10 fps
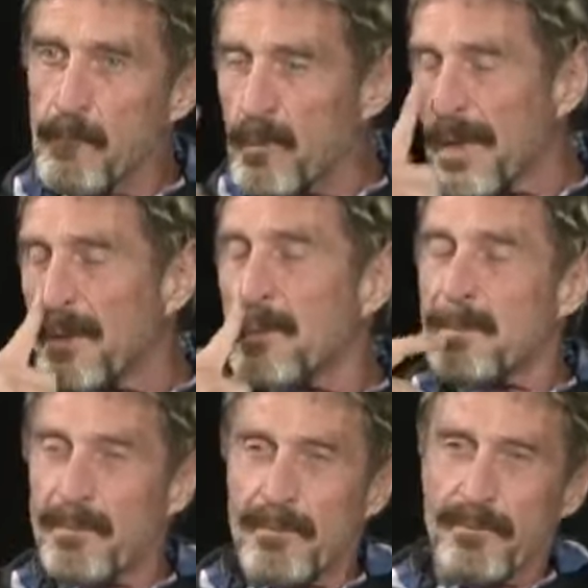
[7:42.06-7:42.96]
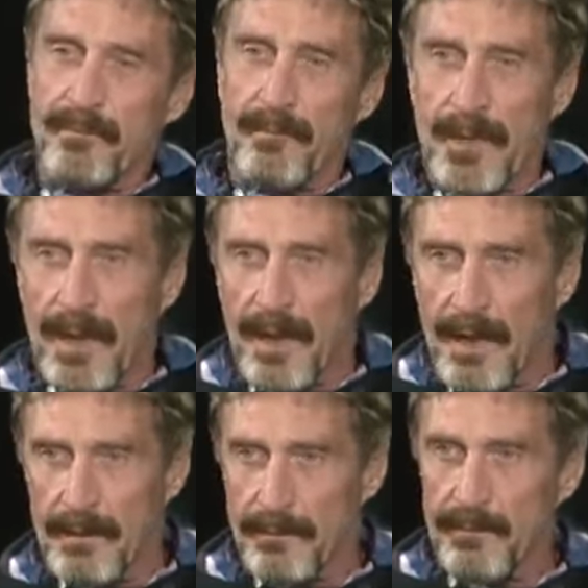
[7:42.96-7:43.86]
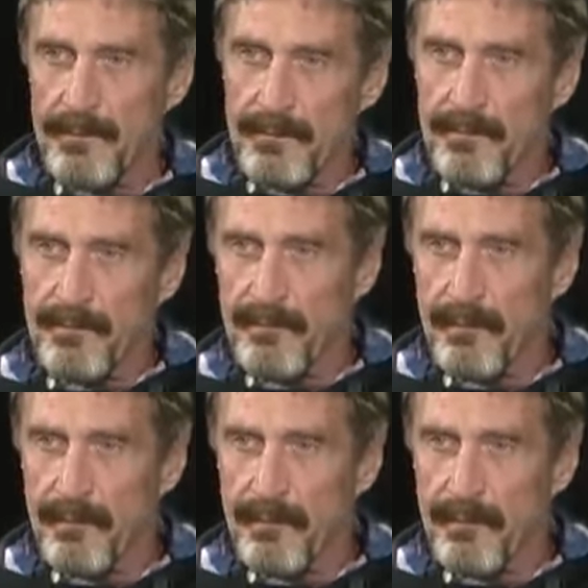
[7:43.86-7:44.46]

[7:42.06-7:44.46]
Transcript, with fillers: A friend of mine, Mike Adams, who's a successful